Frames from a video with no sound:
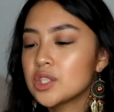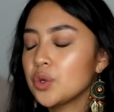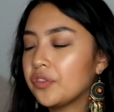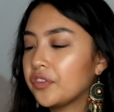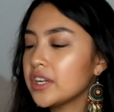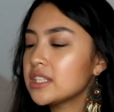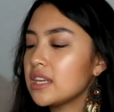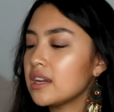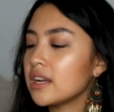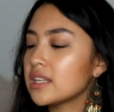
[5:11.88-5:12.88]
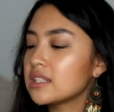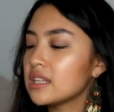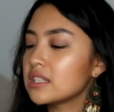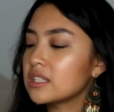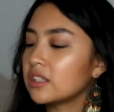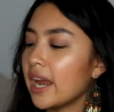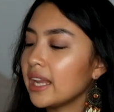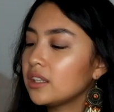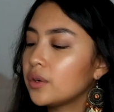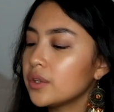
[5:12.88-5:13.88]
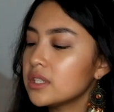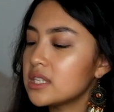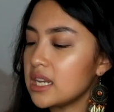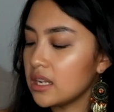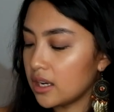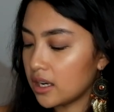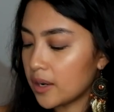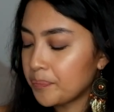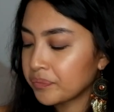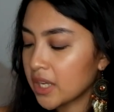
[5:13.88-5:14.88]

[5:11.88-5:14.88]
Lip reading: So, first here is this red concealer.